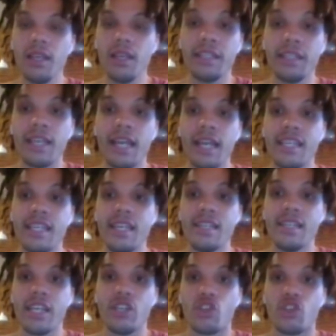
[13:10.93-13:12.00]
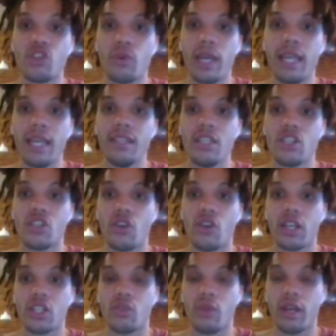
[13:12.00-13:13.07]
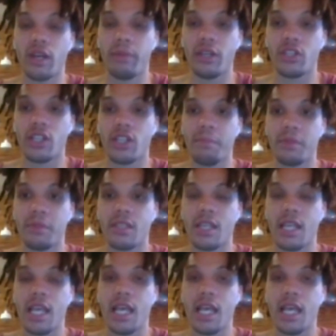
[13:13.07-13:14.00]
And the idea is that you trade these dark squared bishops